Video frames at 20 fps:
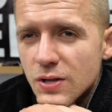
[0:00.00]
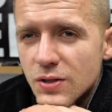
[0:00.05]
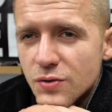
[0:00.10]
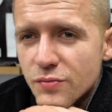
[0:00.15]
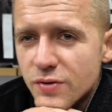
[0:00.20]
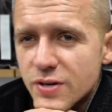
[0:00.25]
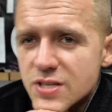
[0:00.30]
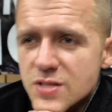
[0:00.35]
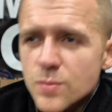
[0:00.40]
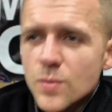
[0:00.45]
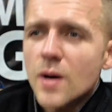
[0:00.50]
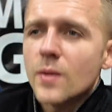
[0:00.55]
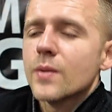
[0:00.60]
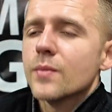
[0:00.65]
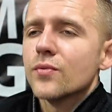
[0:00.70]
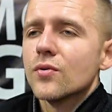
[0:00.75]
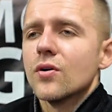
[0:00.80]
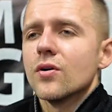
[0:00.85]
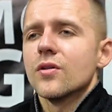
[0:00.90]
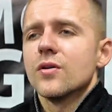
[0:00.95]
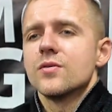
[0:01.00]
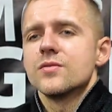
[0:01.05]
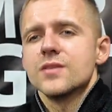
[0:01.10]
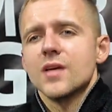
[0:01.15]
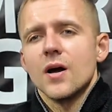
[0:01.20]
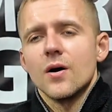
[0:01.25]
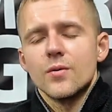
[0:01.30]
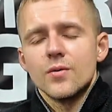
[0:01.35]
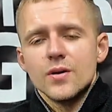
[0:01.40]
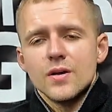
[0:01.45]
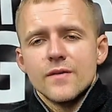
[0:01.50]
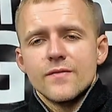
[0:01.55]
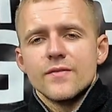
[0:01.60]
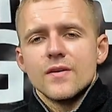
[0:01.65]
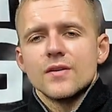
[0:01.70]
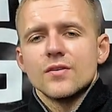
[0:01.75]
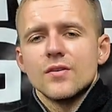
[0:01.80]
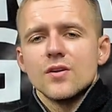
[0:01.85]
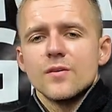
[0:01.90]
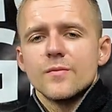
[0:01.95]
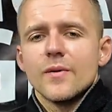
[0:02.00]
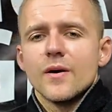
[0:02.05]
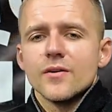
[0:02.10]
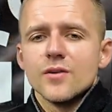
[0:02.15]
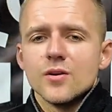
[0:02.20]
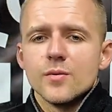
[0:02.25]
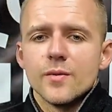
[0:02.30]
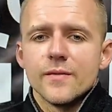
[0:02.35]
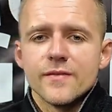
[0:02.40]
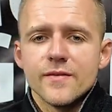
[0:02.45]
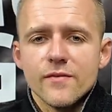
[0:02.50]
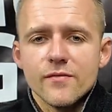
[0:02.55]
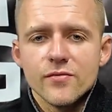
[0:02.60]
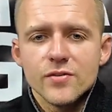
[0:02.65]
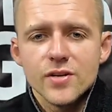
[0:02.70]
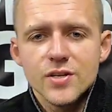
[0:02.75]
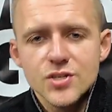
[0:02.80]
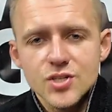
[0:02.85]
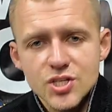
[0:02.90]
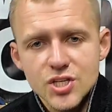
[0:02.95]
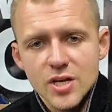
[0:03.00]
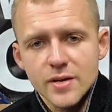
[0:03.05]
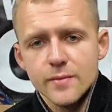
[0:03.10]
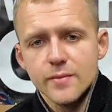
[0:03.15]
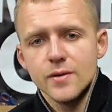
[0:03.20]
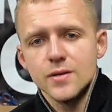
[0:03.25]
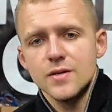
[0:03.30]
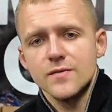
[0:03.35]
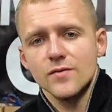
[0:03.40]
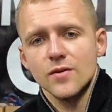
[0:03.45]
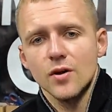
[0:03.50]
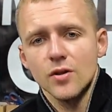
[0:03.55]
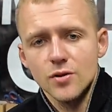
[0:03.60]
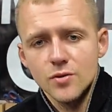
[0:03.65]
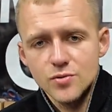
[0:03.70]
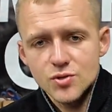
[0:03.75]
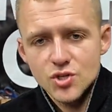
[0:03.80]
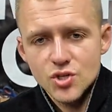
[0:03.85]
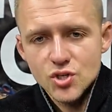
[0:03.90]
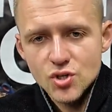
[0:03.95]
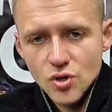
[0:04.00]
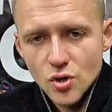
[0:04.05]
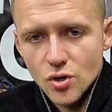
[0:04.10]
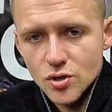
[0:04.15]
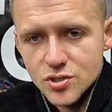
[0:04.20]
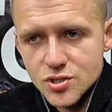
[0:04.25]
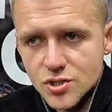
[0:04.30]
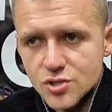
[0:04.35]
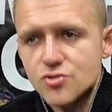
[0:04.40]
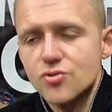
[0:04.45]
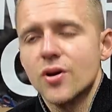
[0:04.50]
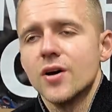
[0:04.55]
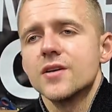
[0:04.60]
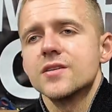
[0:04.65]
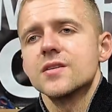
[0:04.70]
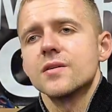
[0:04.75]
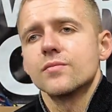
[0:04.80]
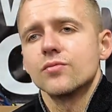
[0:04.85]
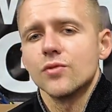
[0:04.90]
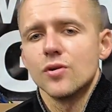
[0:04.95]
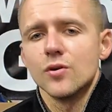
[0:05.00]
the reason why we brought those out, I don't know about you, but if you're ever in a gym and you've got those shorter tricep